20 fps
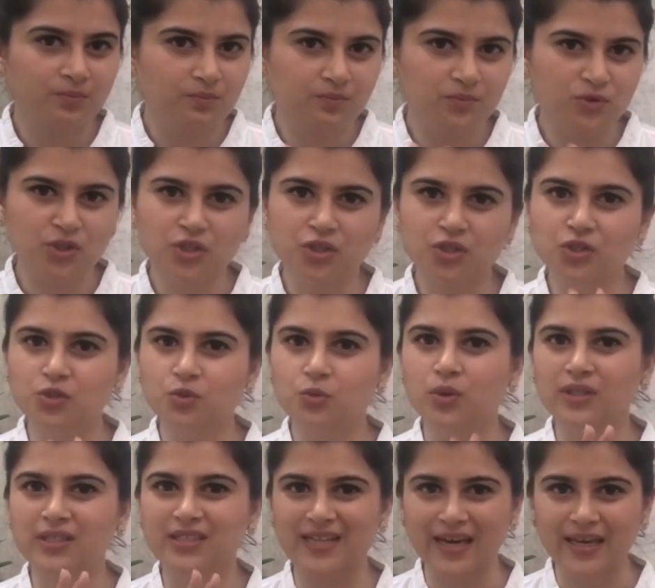Just to do
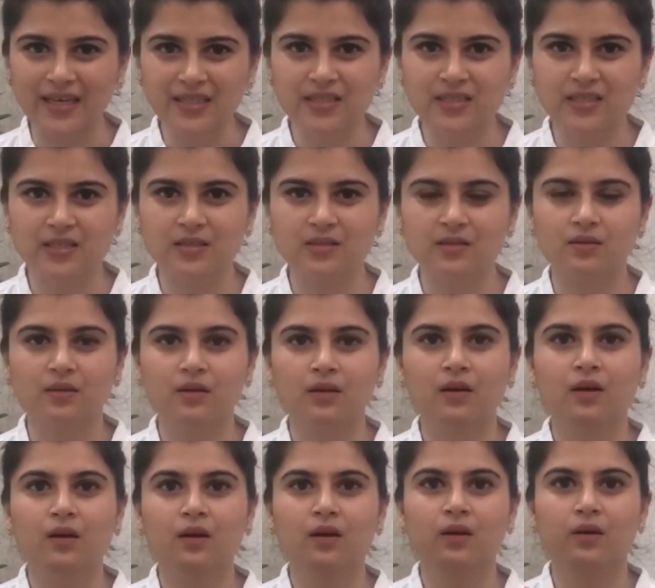a test,
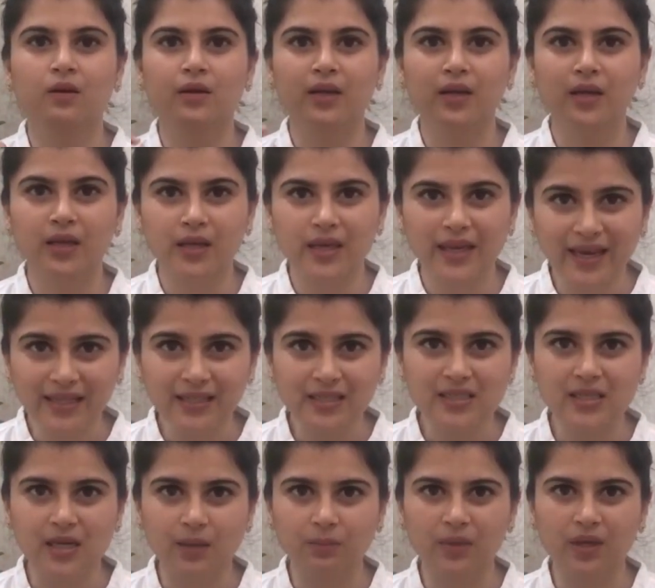get
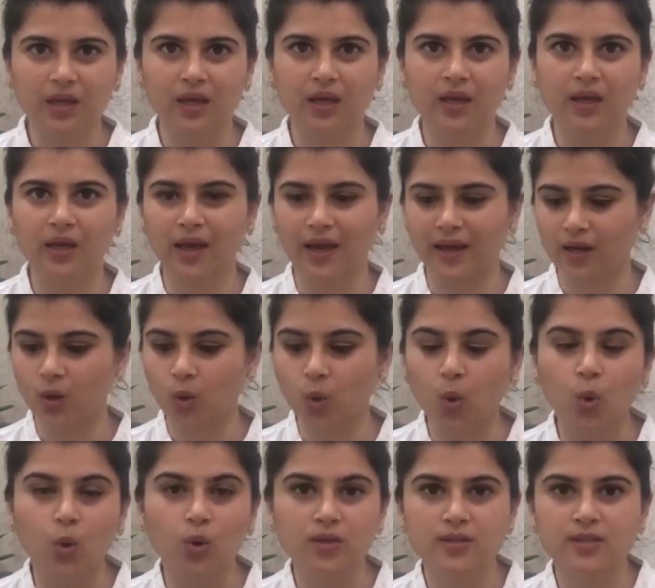something and
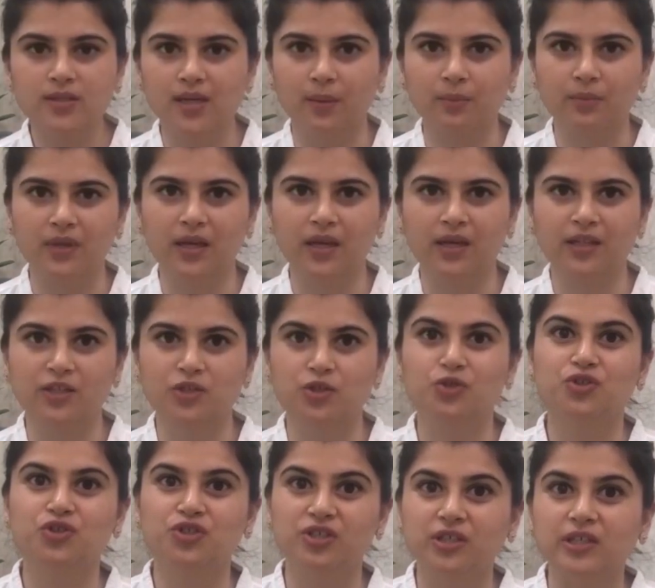hold something that you
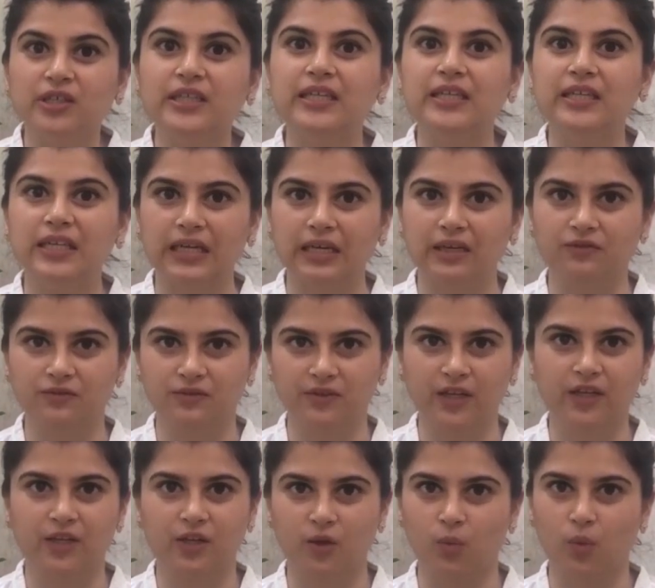really love
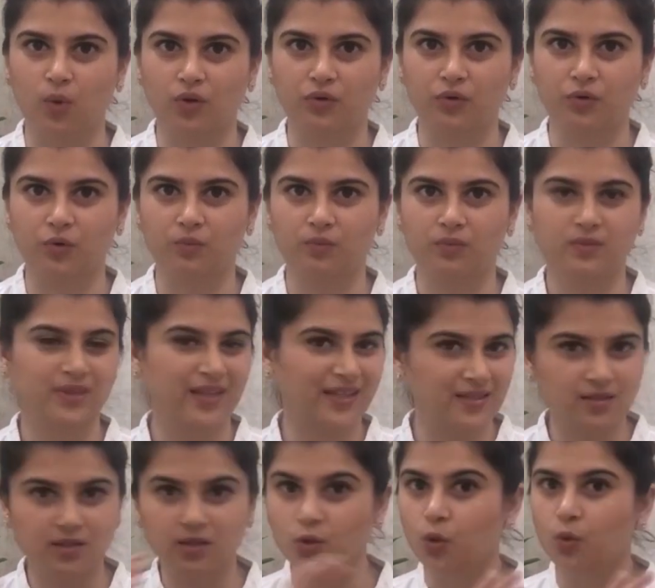in your wardrobe.
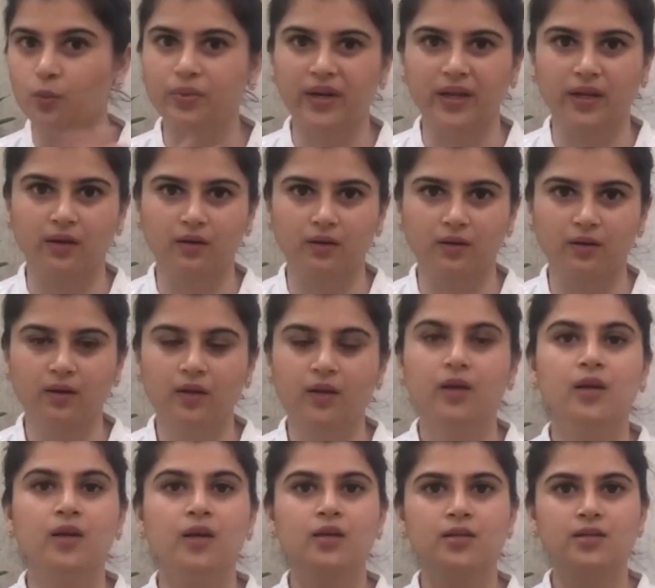That's a no-brainer.
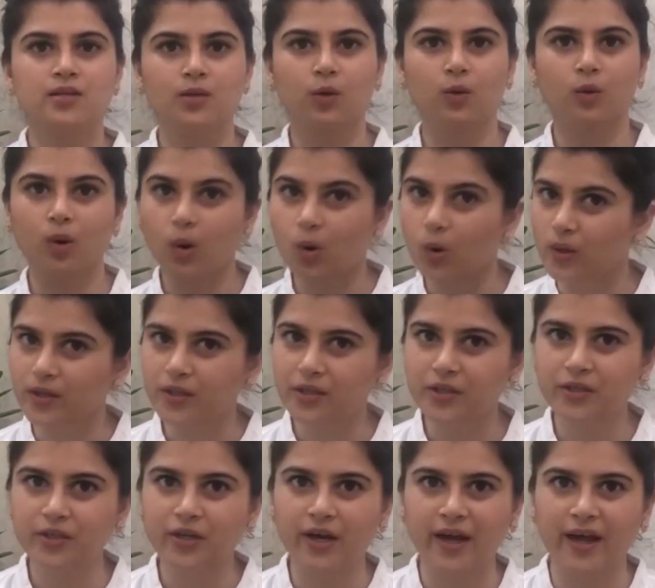So hold it
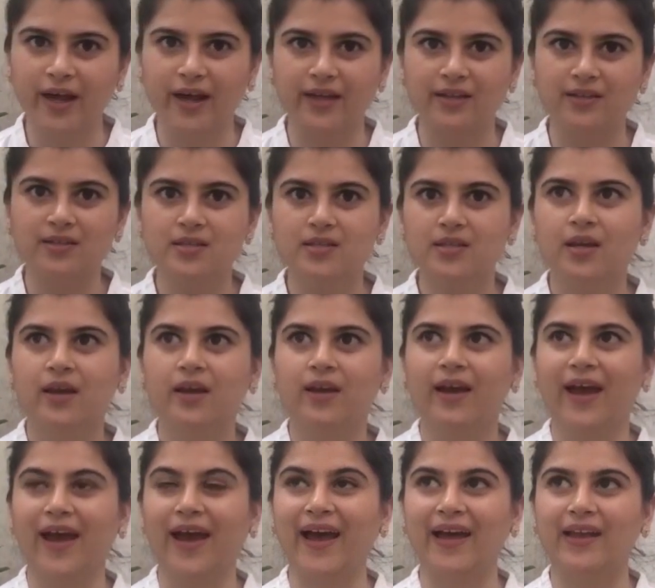in your hands
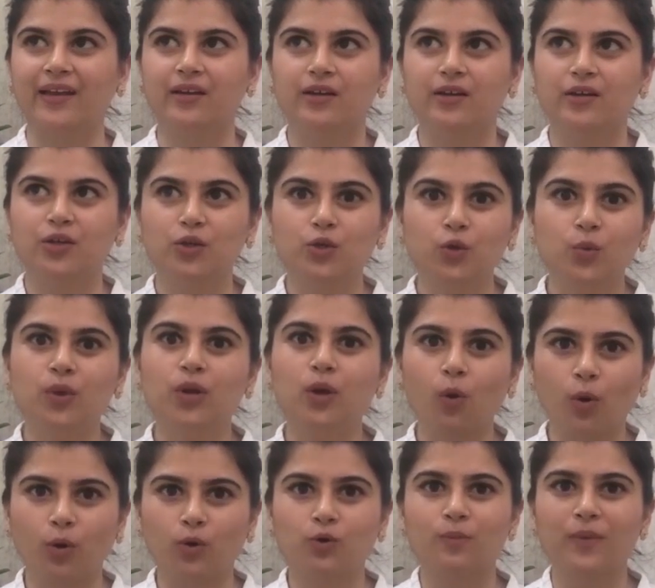and you will
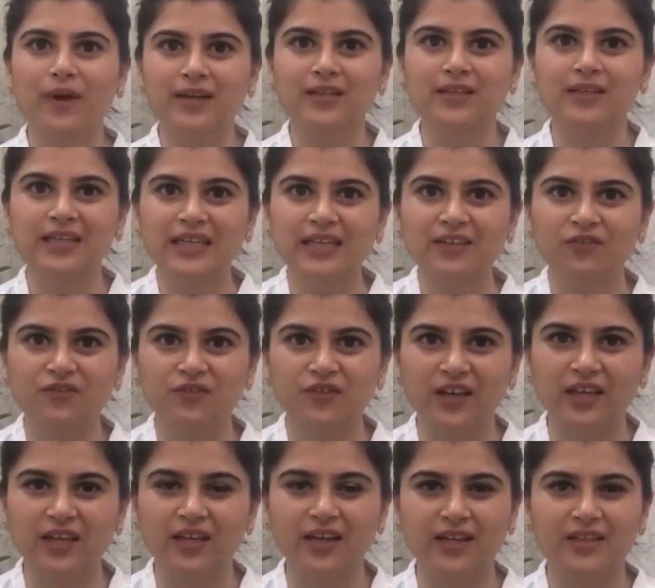automatically
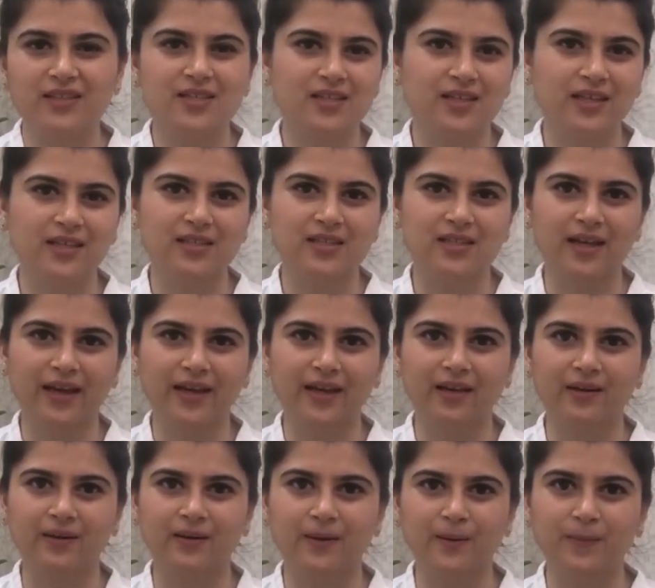feel it's like
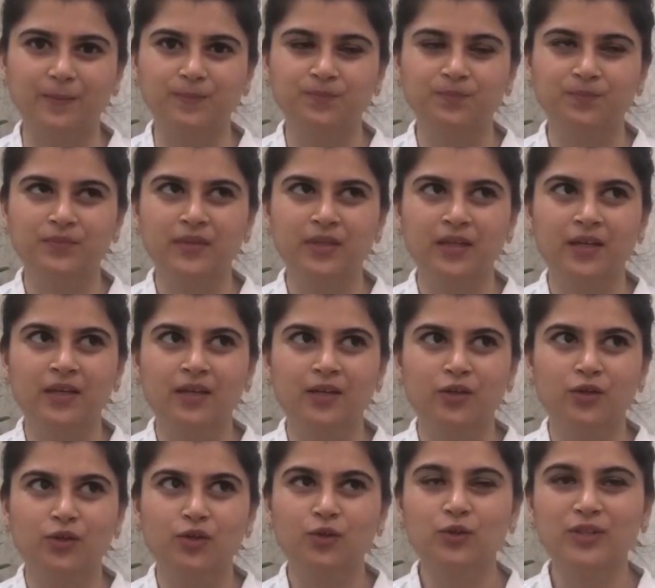
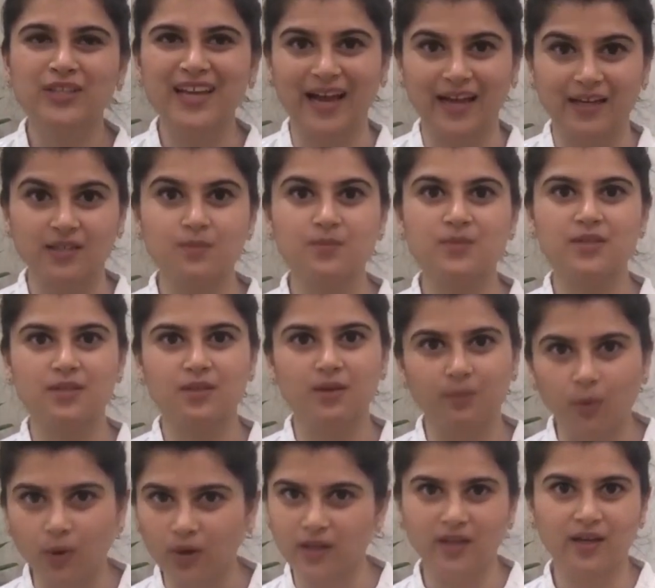the atoms in your
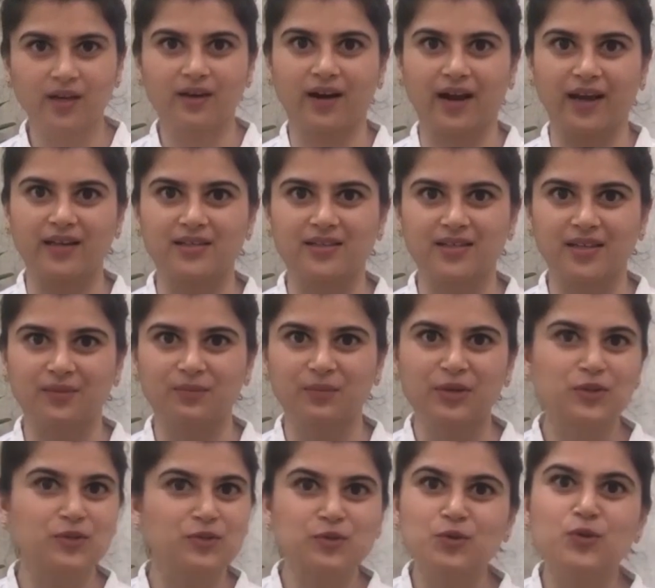body are rising,
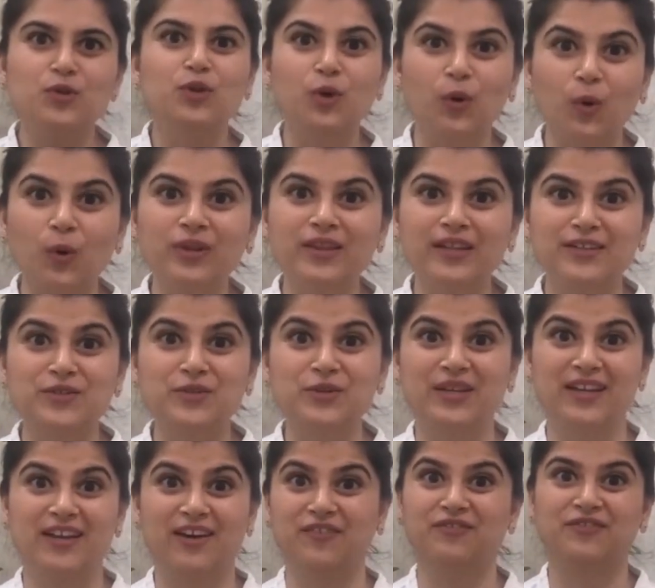because you know that you
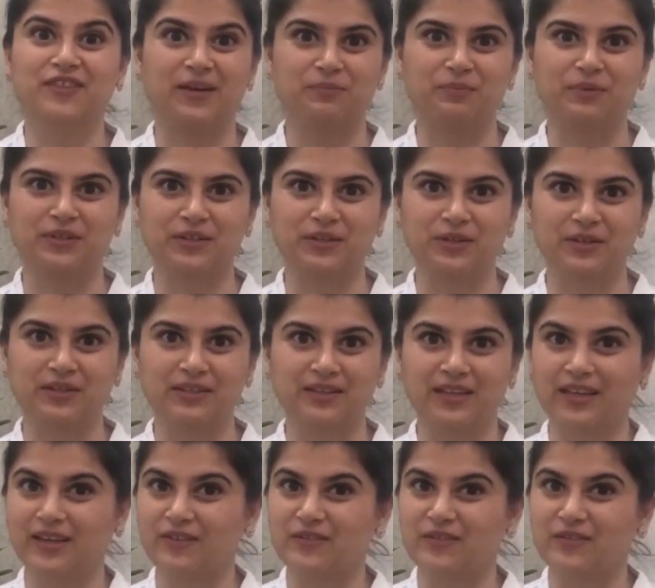love that particular thing.